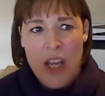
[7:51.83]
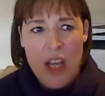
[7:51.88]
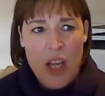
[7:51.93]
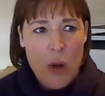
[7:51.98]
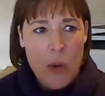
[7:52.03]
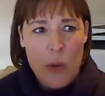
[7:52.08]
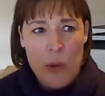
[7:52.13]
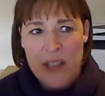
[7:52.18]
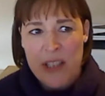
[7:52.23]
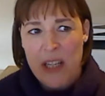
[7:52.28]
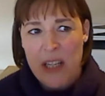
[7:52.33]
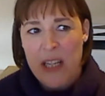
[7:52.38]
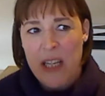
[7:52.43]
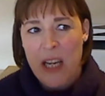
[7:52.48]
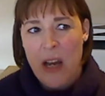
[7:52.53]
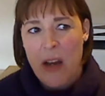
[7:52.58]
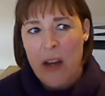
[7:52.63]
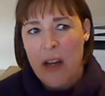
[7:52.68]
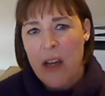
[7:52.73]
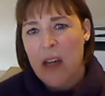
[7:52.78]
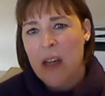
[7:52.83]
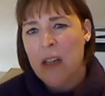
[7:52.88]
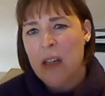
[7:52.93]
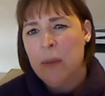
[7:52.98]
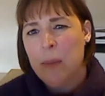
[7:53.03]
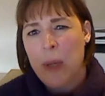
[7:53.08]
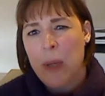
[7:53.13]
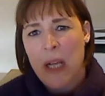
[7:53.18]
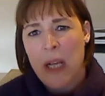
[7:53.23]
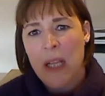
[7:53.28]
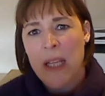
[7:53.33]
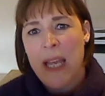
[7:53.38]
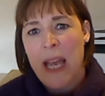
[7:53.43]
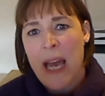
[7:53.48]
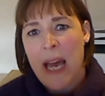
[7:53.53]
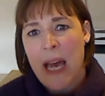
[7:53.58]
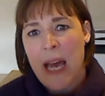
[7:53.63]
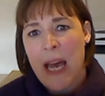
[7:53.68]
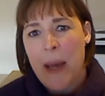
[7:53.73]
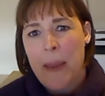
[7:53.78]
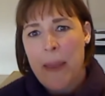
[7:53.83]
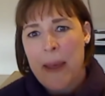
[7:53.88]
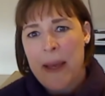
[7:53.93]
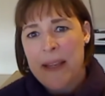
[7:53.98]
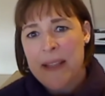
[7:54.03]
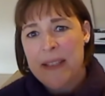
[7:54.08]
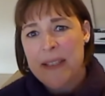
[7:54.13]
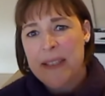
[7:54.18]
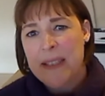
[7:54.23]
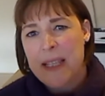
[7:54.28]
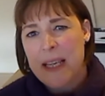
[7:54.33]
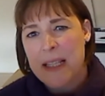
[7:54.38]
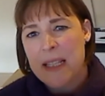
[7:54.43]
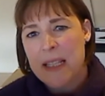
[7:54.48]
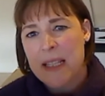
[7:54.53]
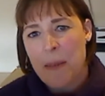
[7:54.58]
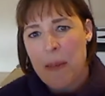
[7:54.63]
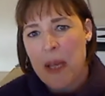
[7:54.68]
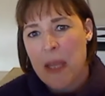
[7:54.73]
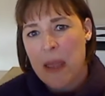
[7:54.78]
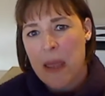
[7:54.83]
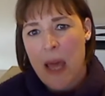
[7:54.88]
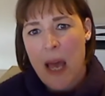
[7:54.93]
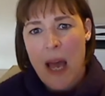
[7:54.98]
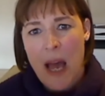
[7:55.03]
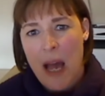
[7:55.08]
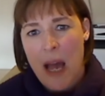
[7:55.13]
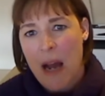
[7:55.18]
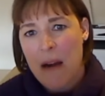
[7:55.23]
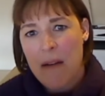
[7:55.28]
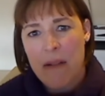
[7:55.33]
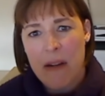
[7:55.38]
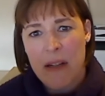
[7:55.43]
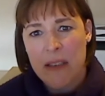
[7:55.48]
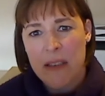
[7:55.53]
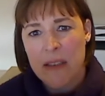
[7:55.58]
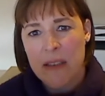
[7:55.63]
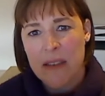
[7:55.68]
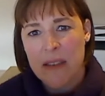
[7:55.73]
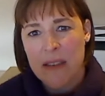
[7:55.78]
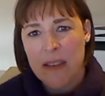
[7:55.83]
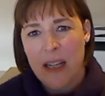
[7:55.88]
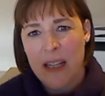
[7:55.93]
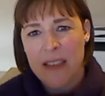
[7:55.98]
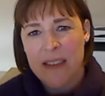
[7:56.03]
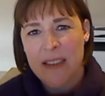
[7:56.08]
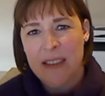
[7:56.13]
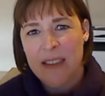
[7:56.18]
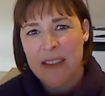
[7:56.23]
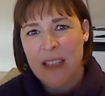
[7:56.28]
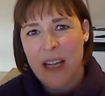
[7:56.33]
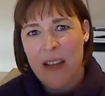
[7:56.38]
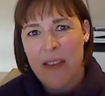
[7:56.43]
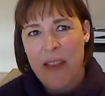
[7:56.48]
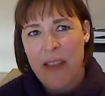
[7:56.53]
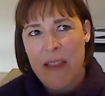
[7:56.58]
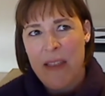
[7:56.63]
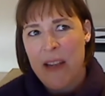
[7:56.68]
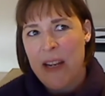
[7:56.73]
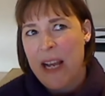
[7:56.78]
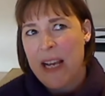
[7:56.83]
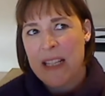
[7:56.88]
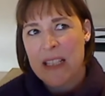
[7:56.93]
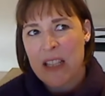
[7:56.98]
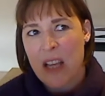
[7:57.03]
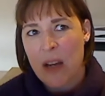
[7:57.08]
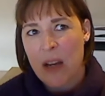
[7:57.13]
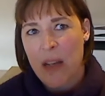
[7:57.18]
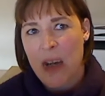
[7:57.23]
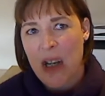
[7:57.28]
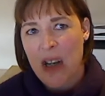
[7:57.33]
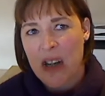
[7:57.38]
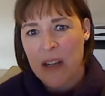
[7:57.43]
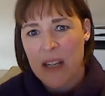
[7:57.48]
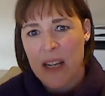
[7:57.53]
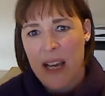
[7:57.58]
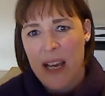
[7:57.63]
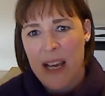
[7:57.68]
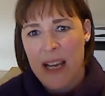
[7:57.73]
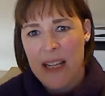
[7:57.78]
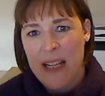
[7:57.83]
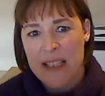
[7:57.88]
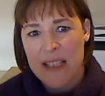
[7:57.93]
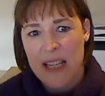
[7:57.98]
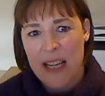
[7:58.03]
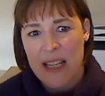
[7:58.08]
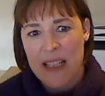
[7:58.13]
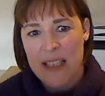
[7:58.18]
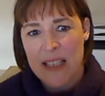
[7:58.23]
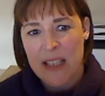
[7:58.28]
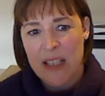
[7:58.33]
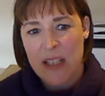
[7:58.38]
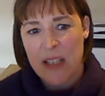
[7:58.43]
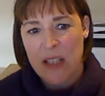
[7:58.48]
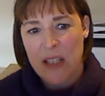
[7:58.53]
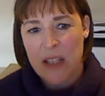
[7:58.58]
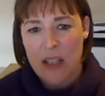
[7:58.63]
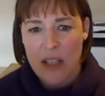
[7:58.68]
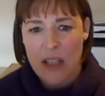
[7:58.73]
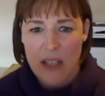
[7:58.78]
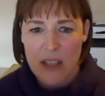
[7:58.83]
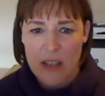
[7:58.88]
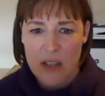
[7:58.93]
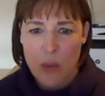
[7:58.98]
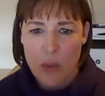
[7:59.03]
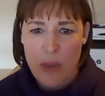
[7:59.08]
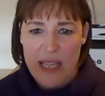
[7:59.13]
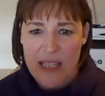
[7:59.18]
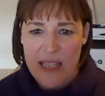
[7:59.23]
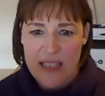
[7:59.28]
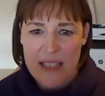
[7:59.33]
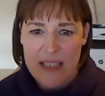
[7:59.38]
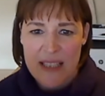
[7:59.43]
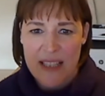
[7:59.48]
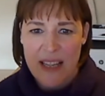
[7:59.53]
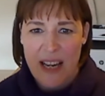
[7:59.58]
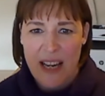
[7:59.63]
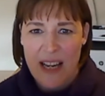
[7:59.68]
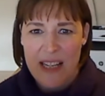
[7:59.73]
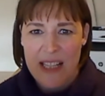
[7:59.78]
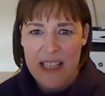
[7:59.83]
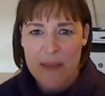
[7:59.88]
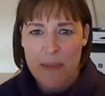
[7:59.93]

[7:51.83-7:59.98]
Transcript: you also go, oh well, yeah, there's something there, and then the next time we look at it, it's tweaked and